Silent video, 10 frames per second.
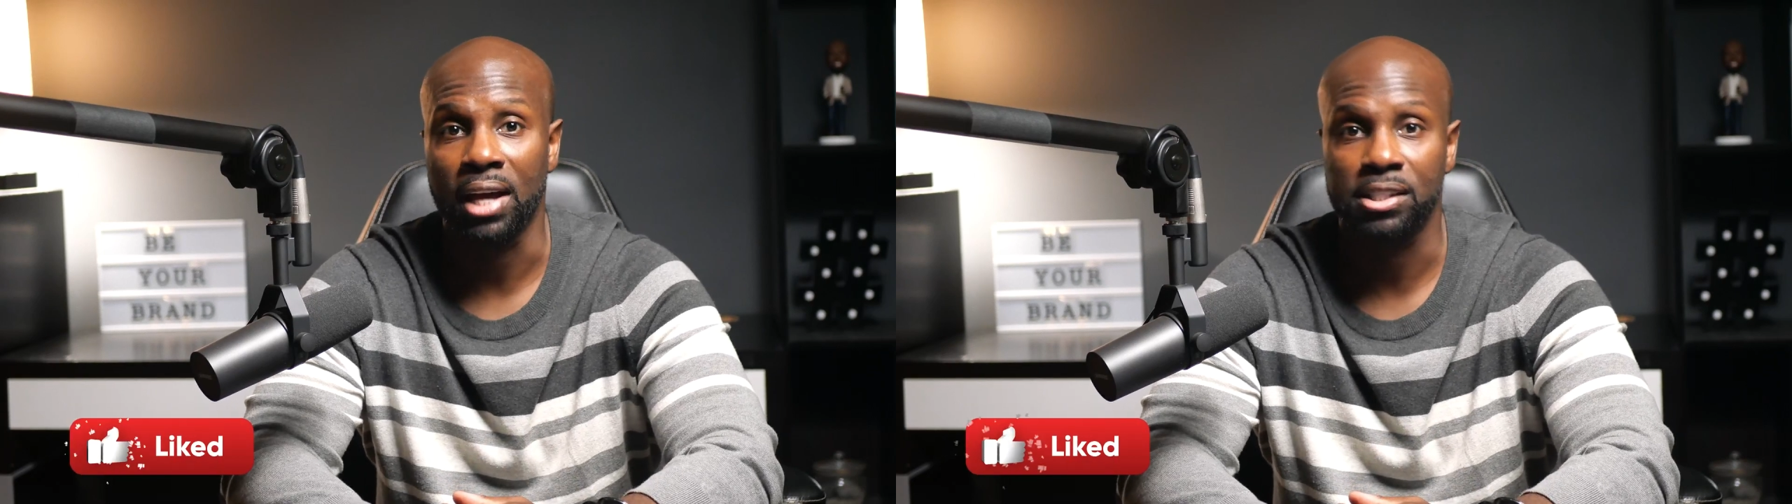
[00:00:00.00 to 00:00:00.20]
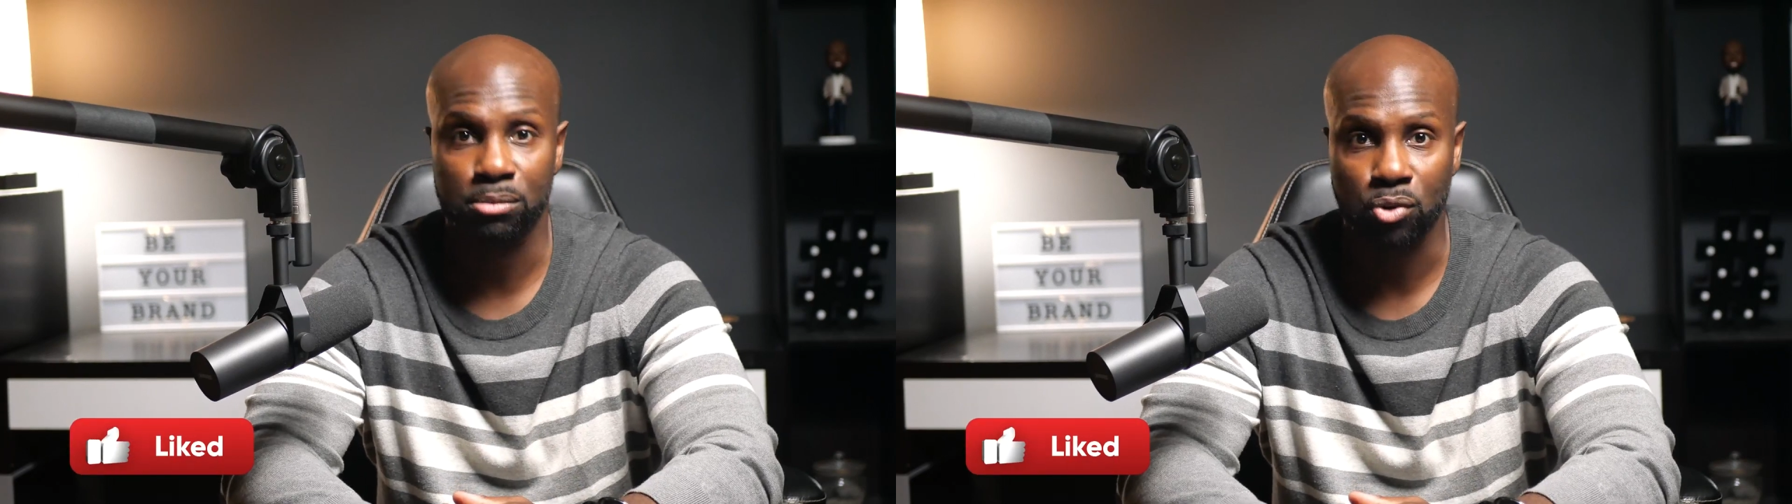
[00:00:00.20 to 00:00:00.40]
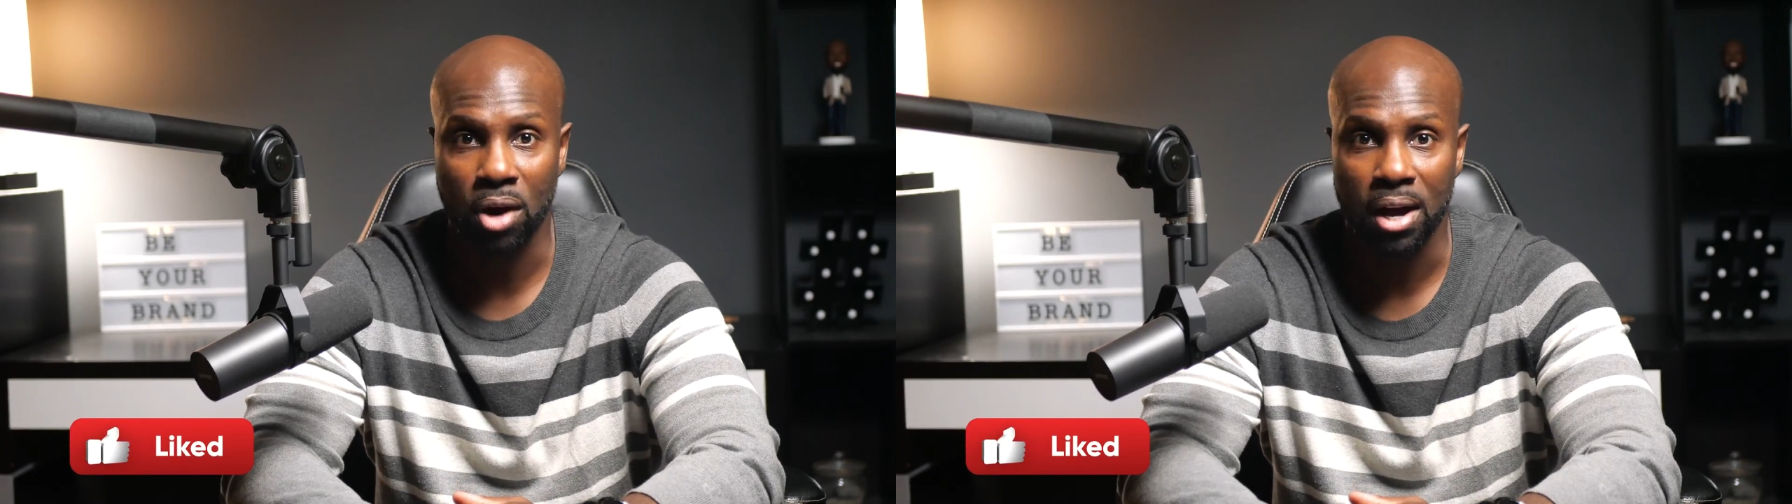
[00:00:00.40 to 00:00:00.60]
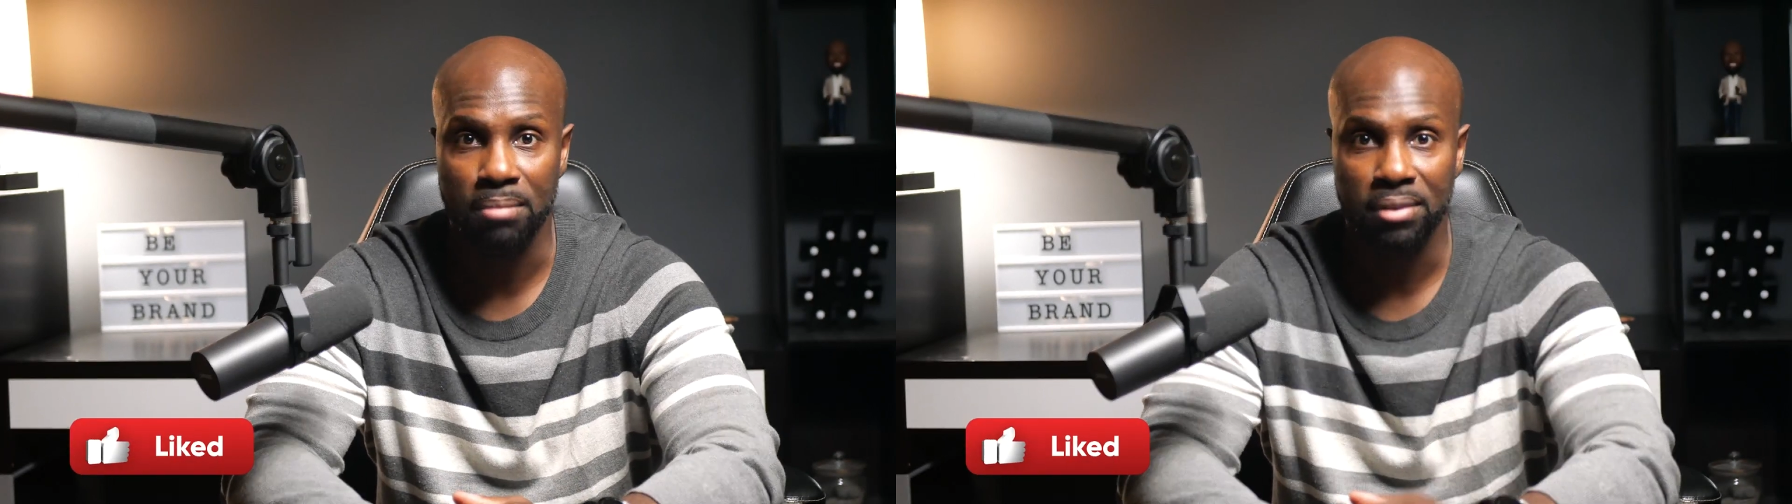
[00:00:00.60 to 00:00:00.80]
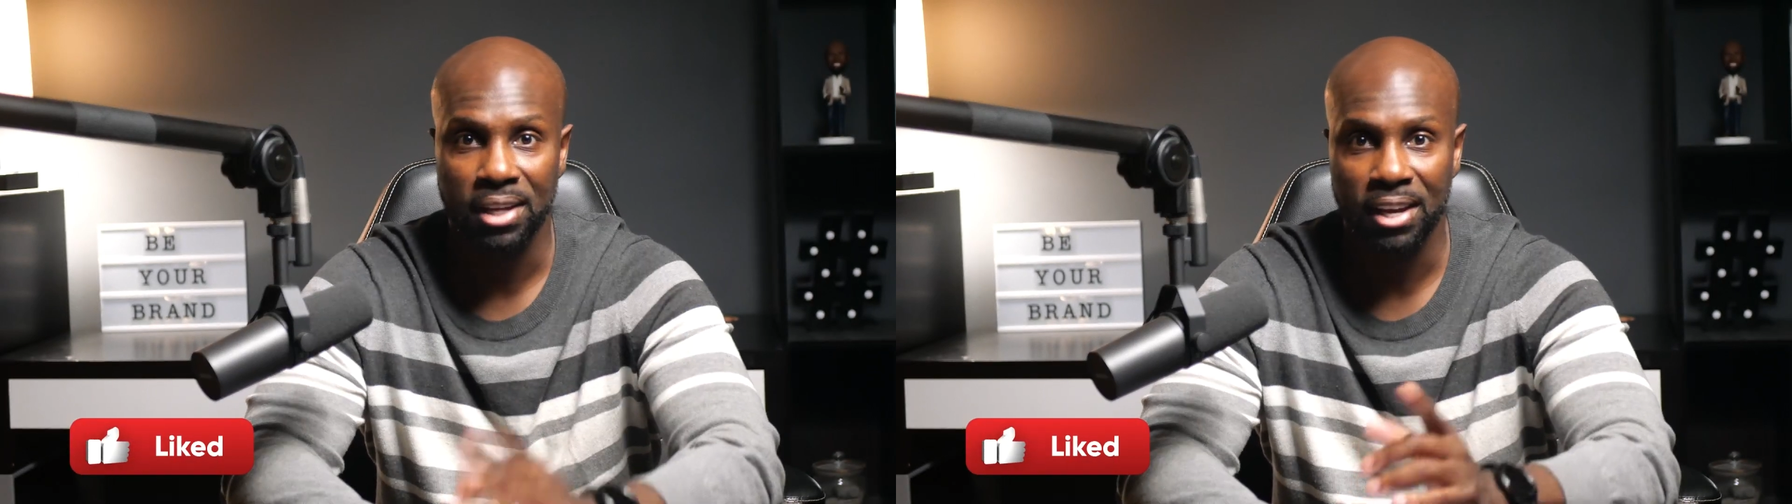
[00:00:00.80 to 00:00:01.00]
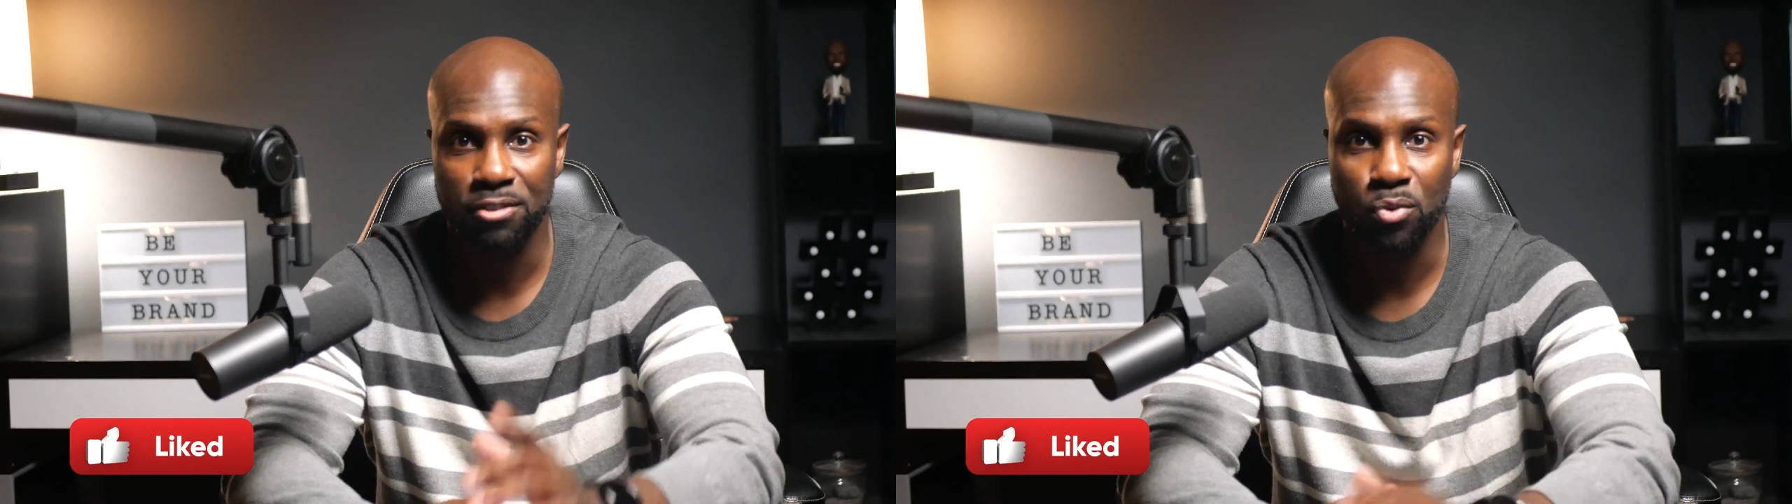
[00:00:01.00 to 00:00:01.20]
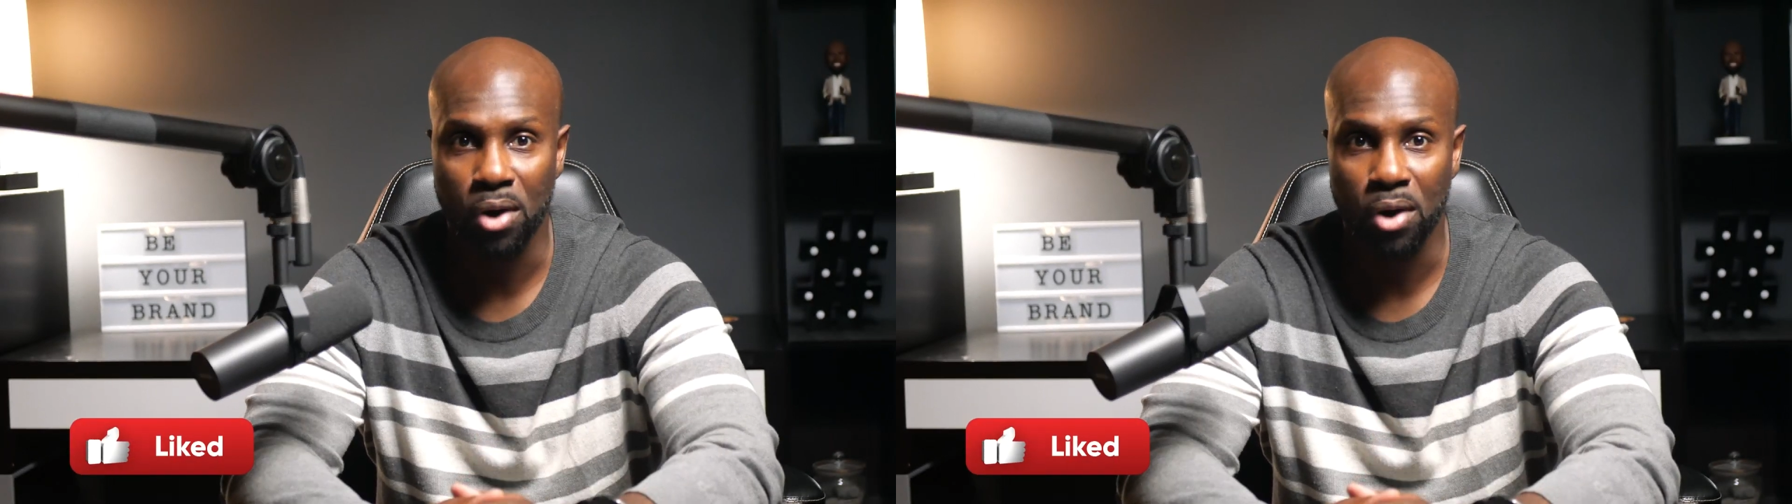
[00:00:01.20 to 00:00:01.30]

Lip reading: and subscribe if you